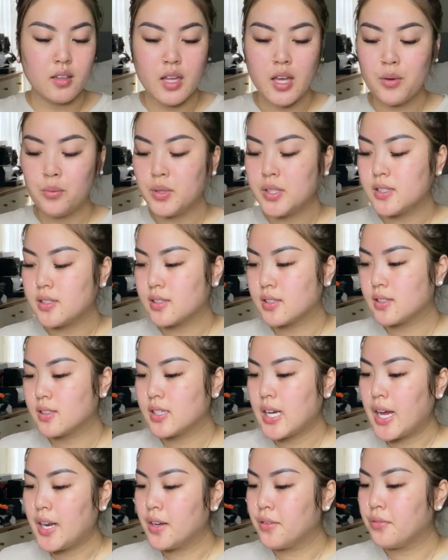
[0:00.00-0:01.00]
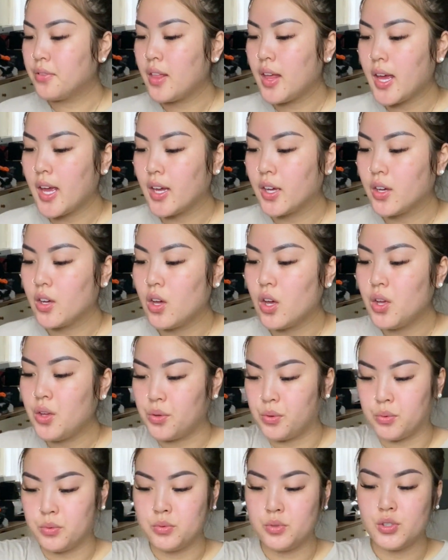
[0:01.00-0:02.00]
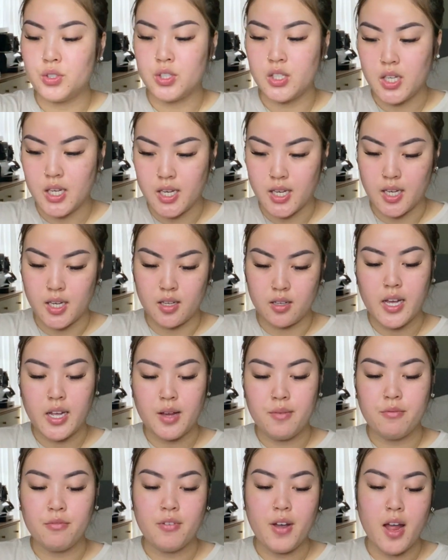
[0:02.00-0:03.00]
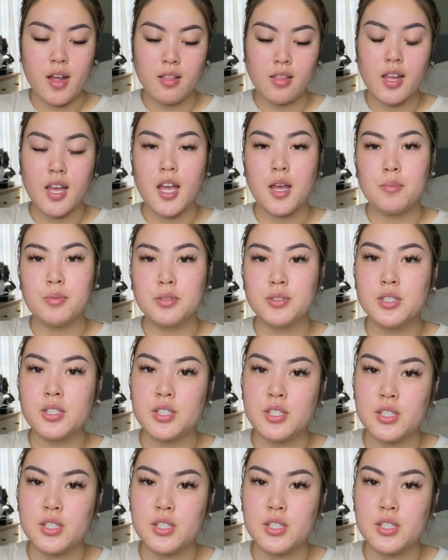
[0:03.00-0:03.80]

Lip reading: it was kind of like, oh shit, like I'm finally able to